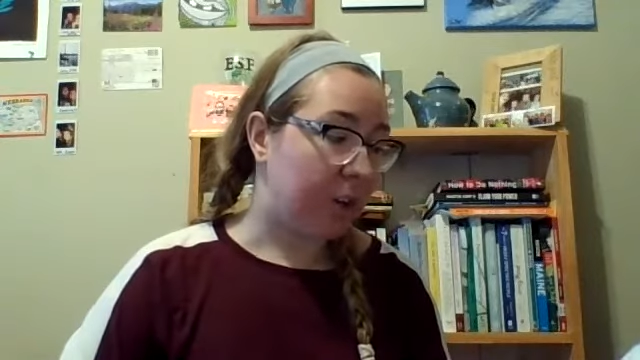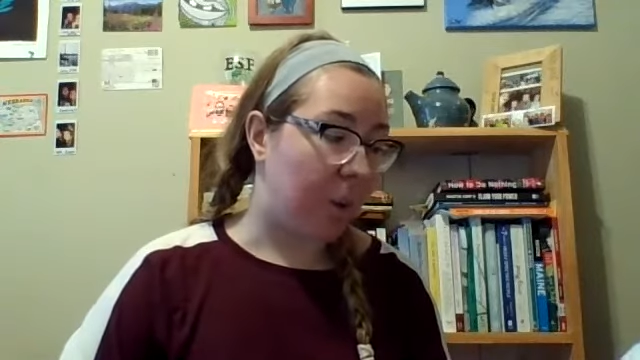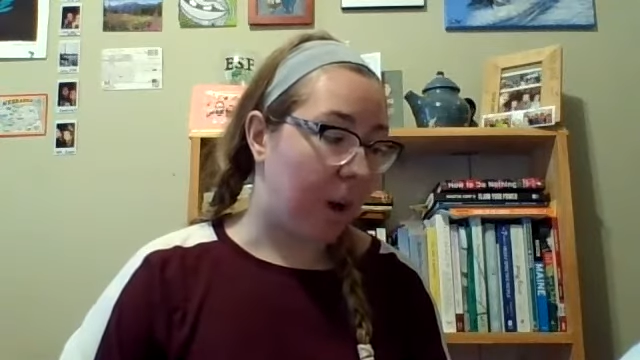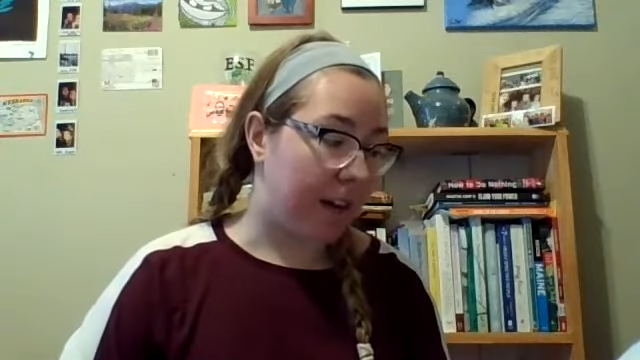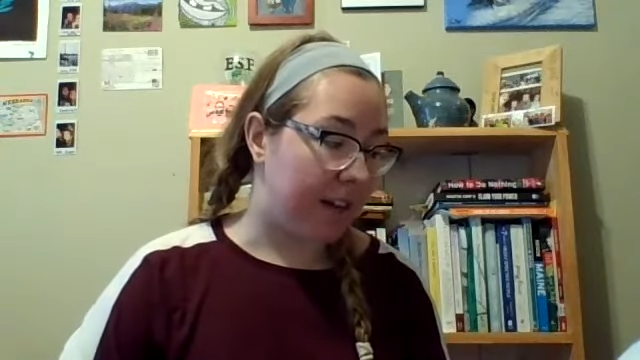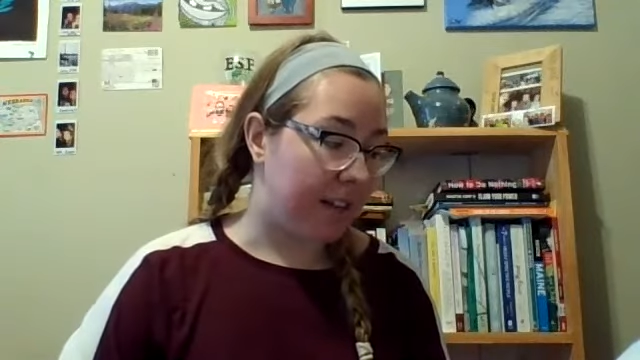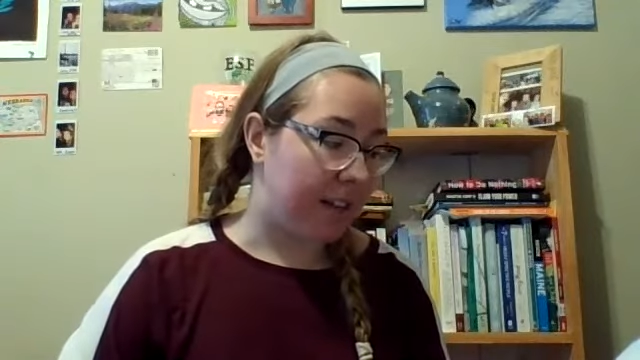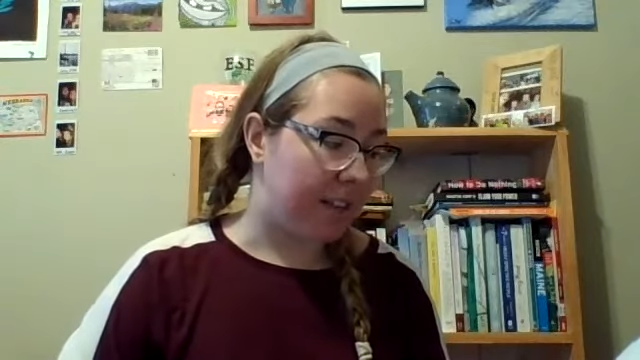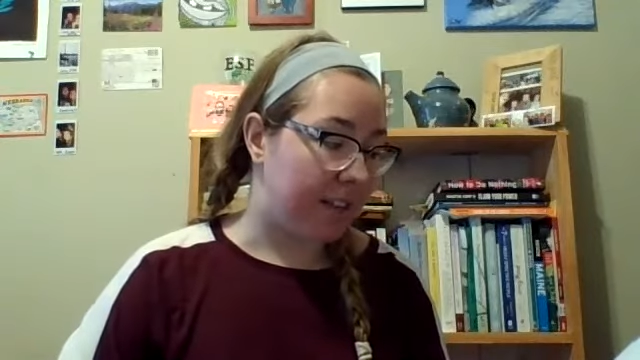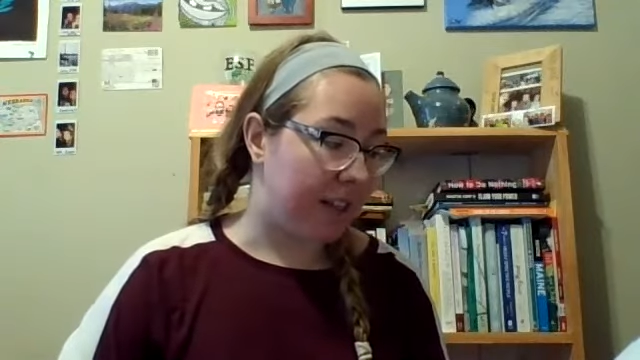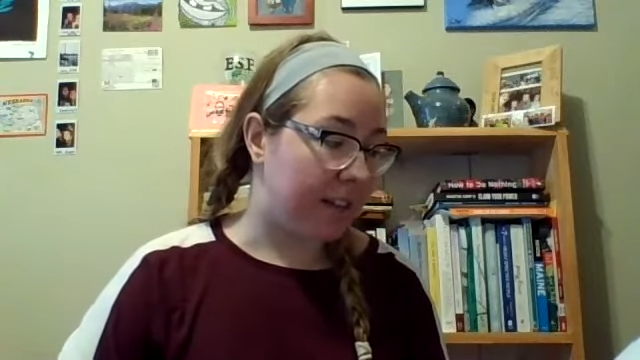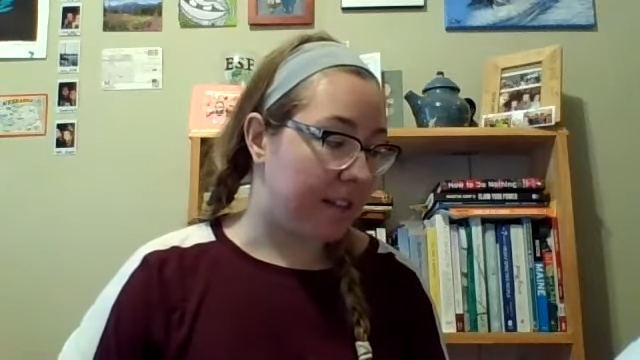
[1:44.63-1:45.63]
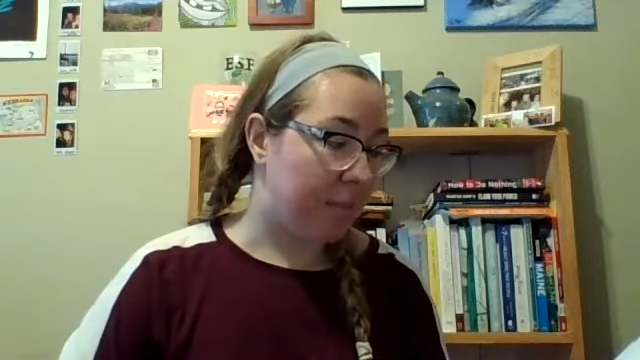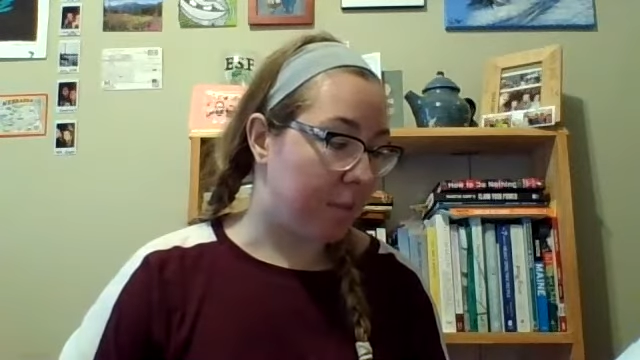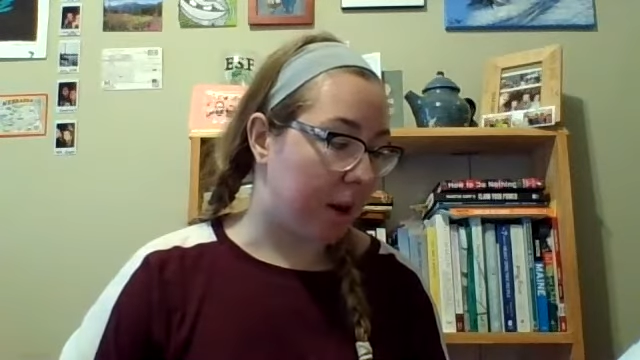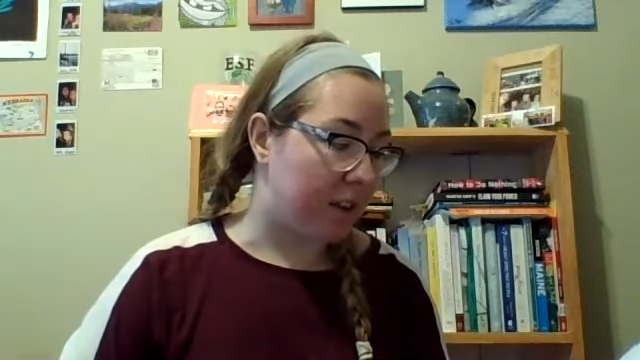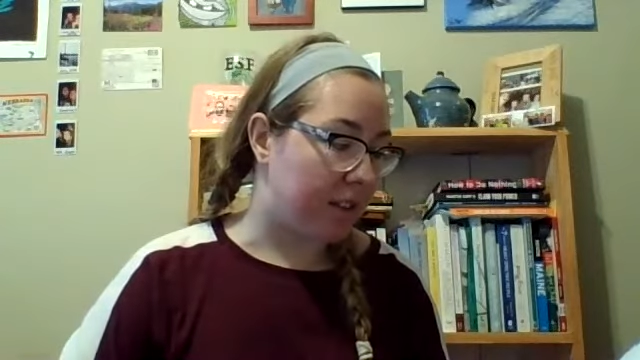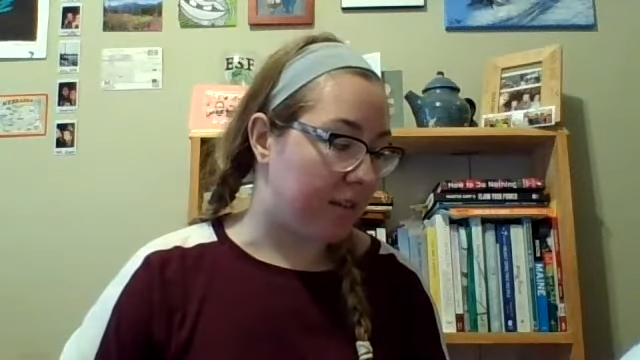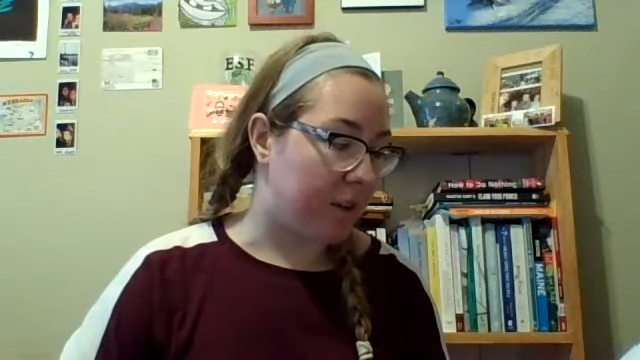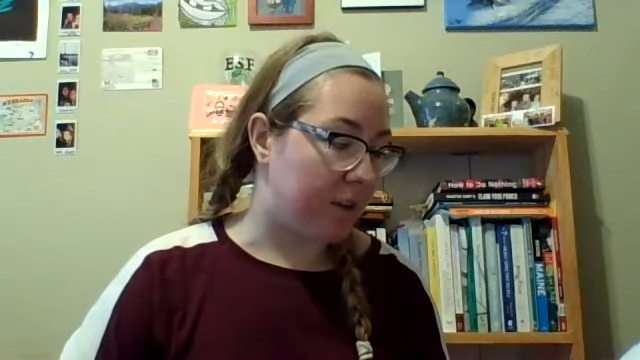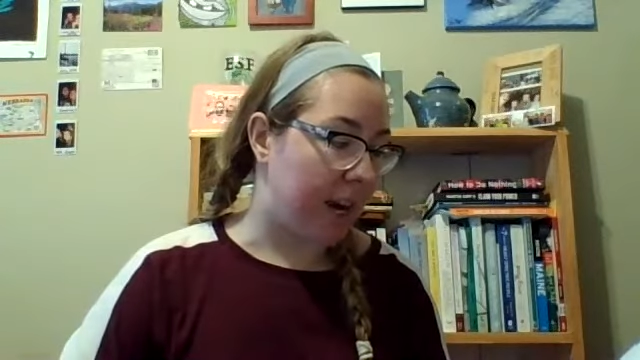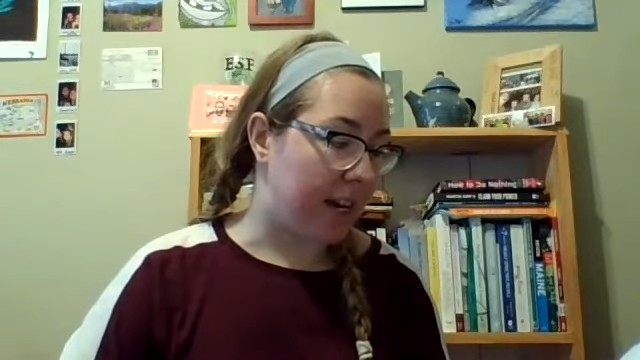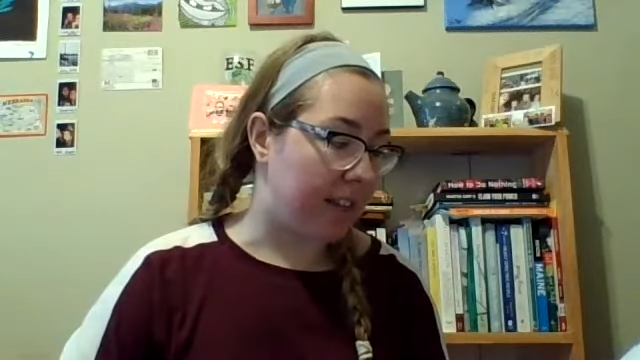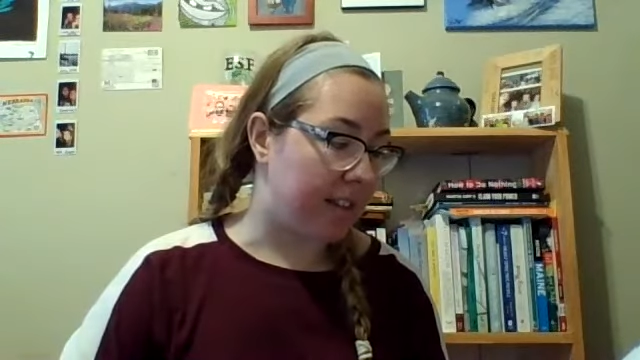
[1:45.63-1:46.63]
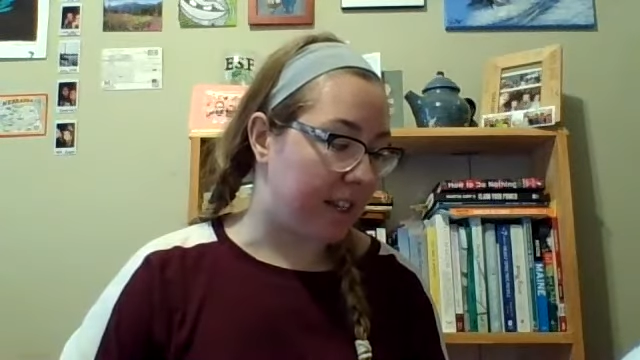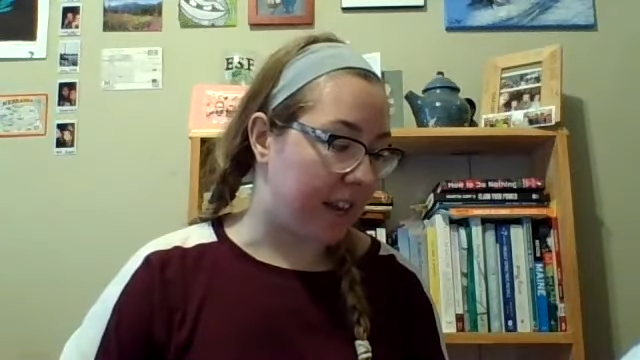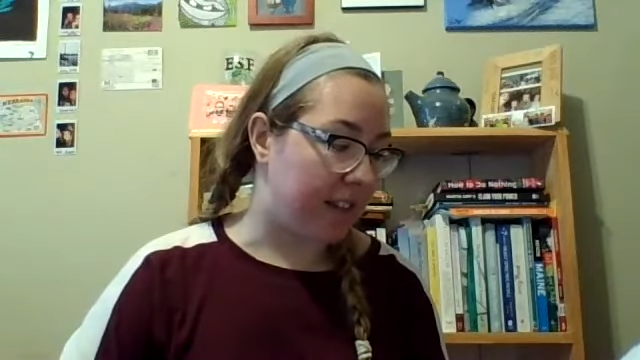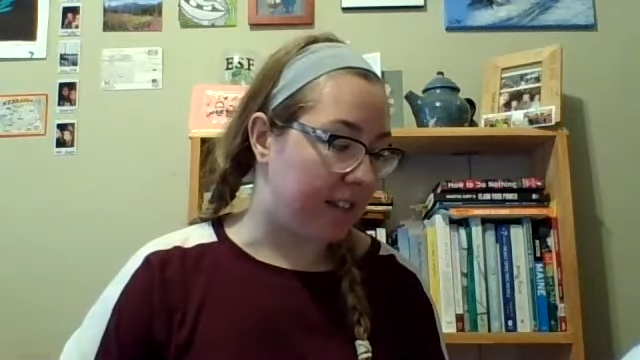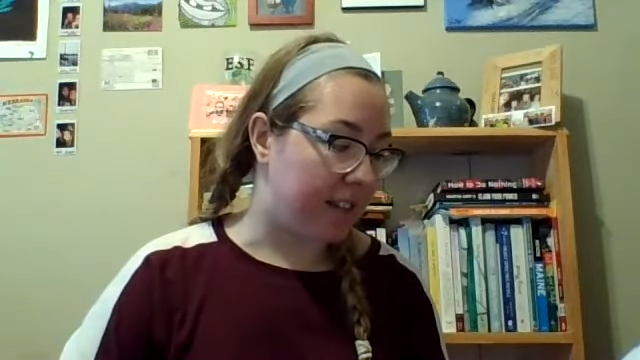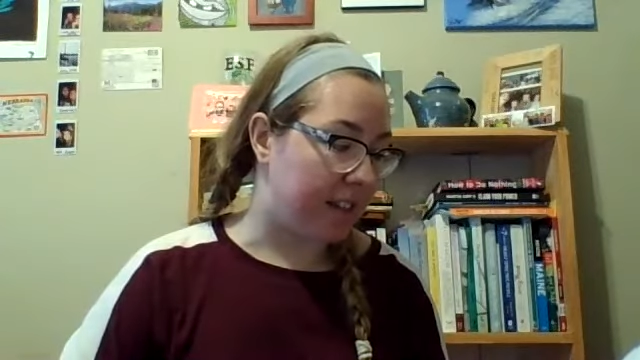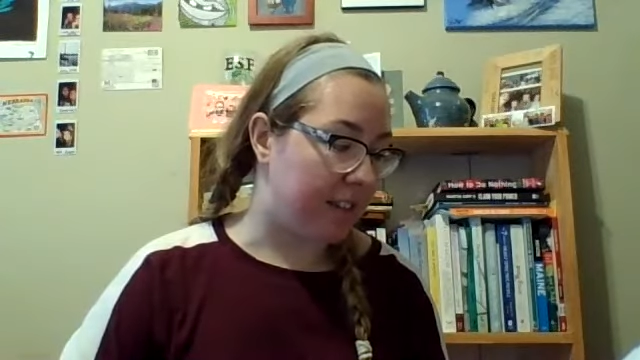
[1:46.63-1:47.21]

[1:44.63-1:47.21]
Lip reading: quantities in some parts of the United States